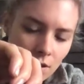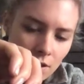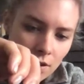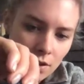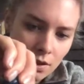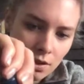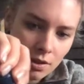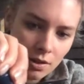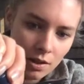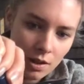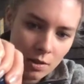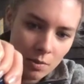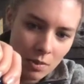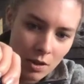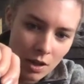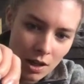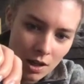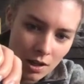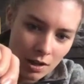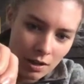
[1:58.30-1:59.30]
just keep
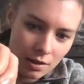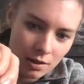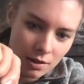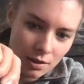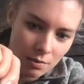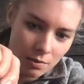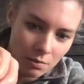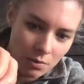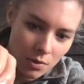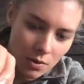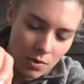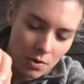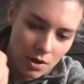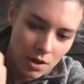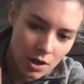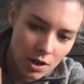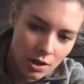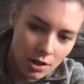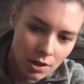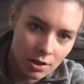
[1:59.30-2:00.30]
adding some
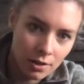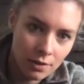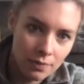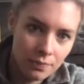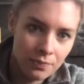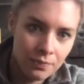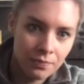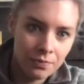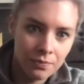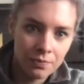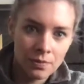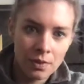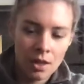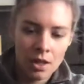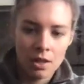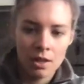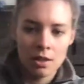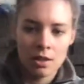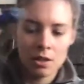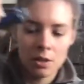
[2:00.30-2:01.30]
more.
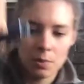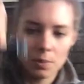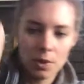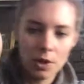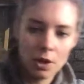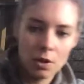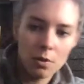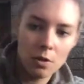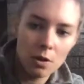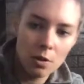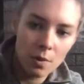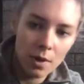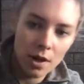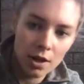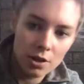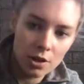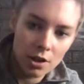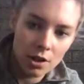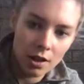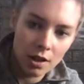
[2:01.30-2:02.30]
It's pretty cool
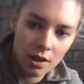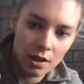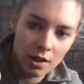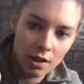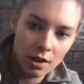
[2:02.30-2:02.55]
watching it